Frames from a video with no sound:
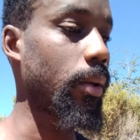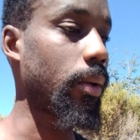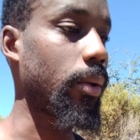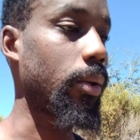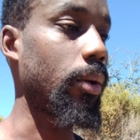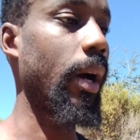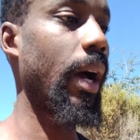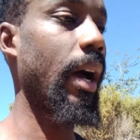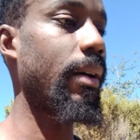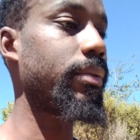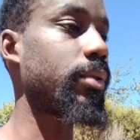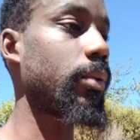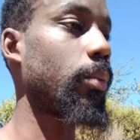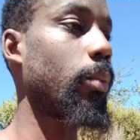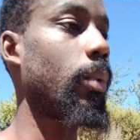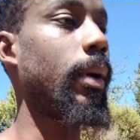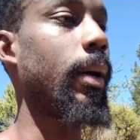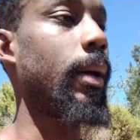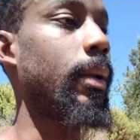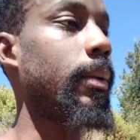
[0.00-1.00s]
You'll have
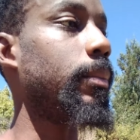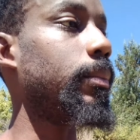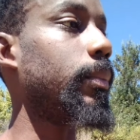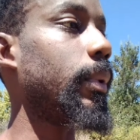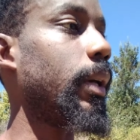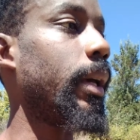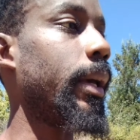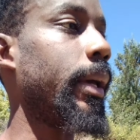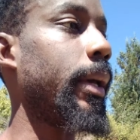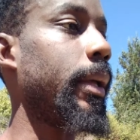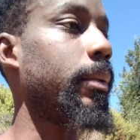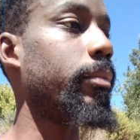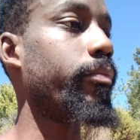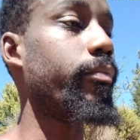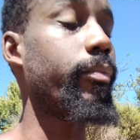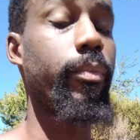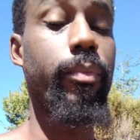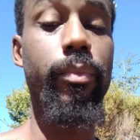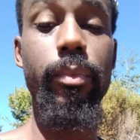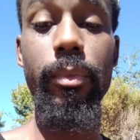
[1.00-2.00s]
someone in
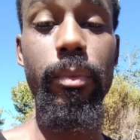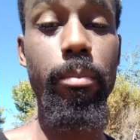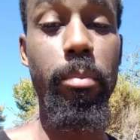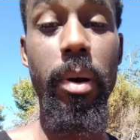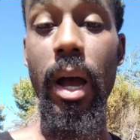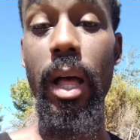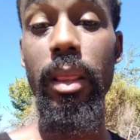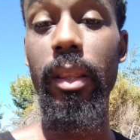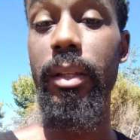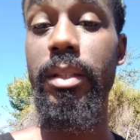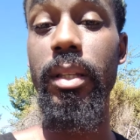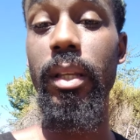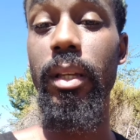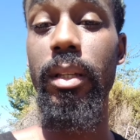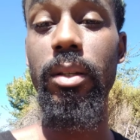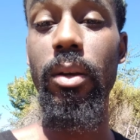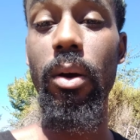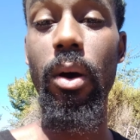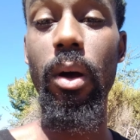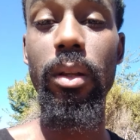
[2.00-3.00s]

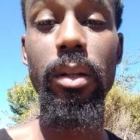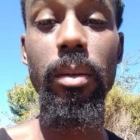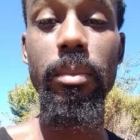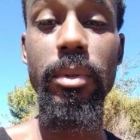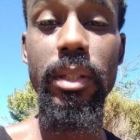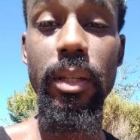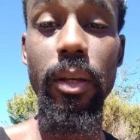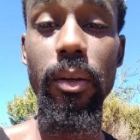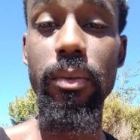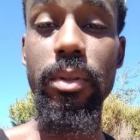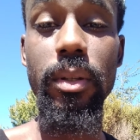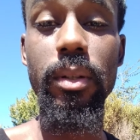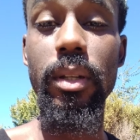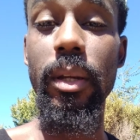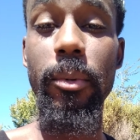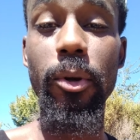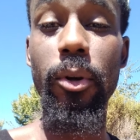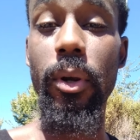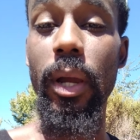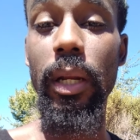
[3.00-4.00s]
politics calling themselves a
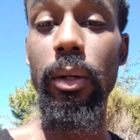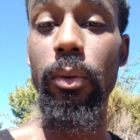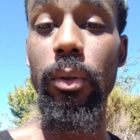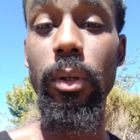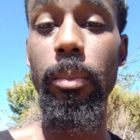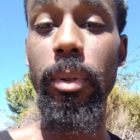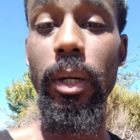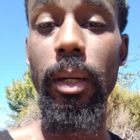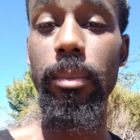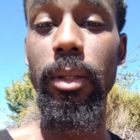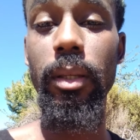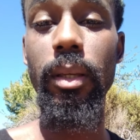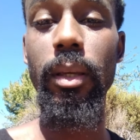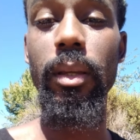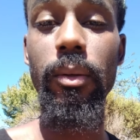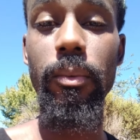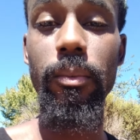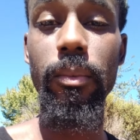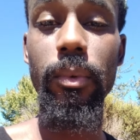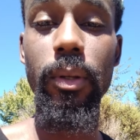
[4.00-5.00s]
Democrat or
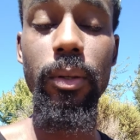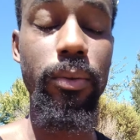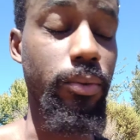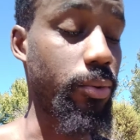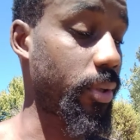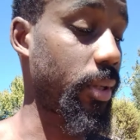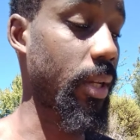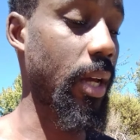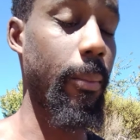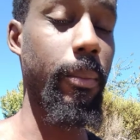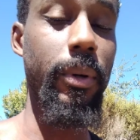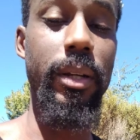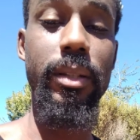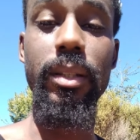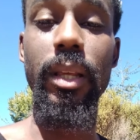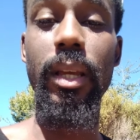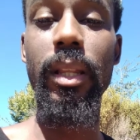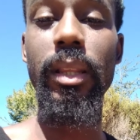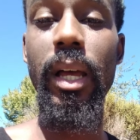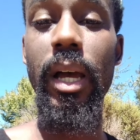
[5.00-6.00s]
Republican. You see how much
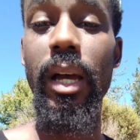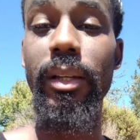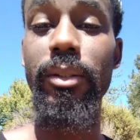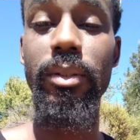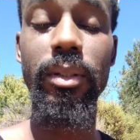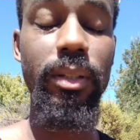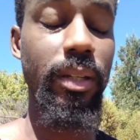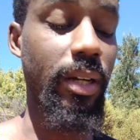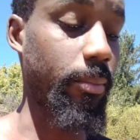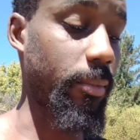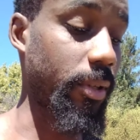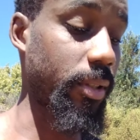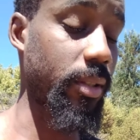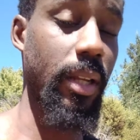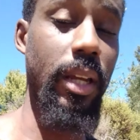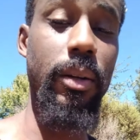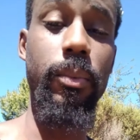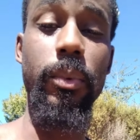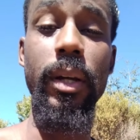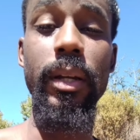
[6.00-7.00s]
they lie, you see how much
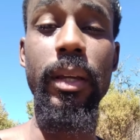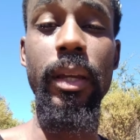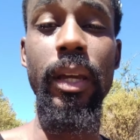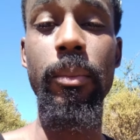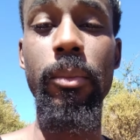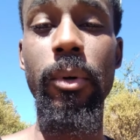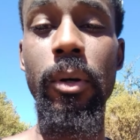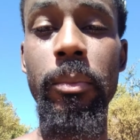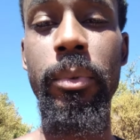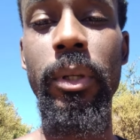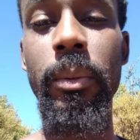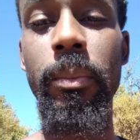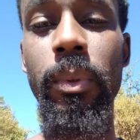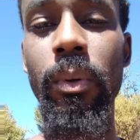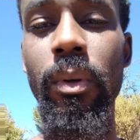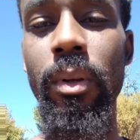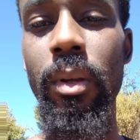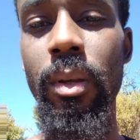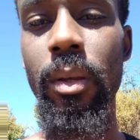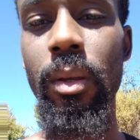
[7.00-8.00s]
they run game on people.